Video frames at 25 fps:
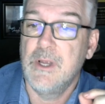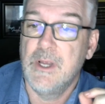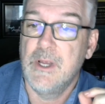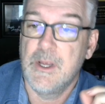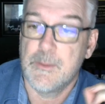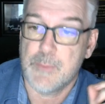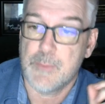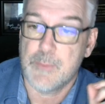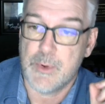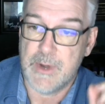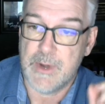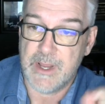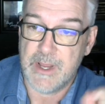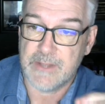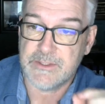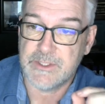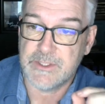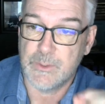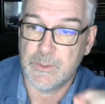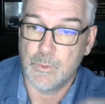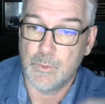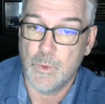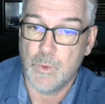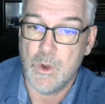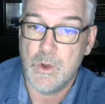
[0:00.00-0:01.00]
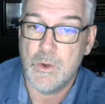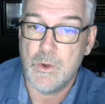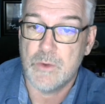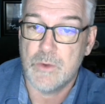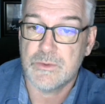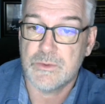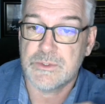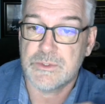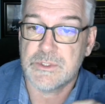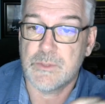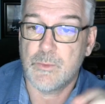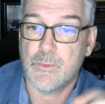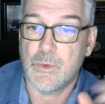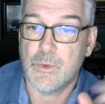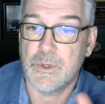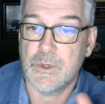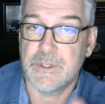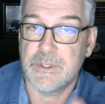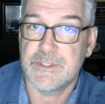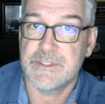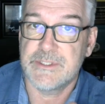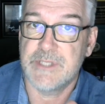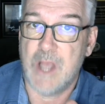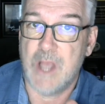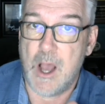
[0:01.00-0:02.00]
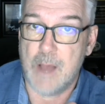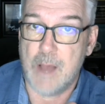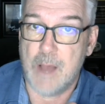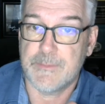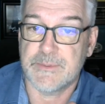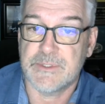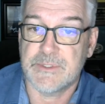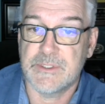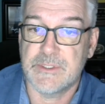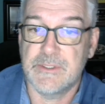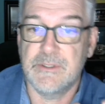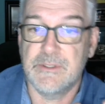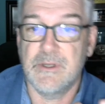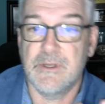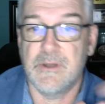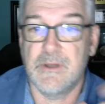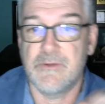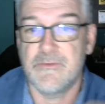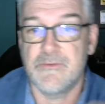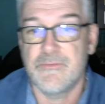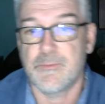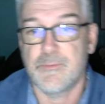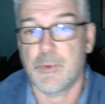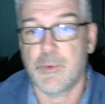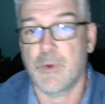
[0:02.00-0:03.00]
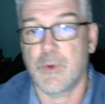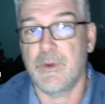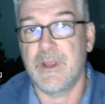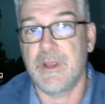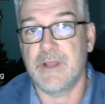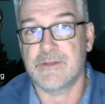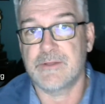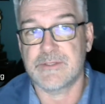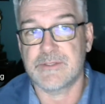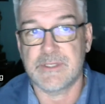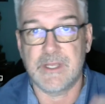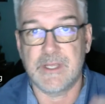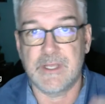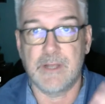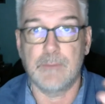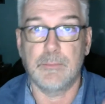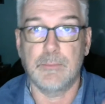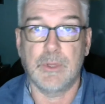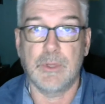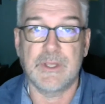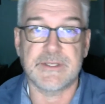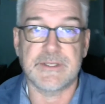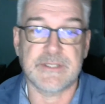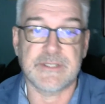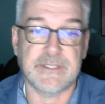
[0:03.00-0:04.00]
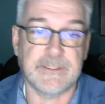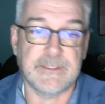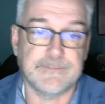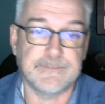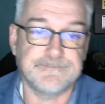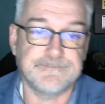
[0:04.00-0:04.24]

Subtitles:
Pronouncing woe on someone is the opposite of pronouncing a blessing.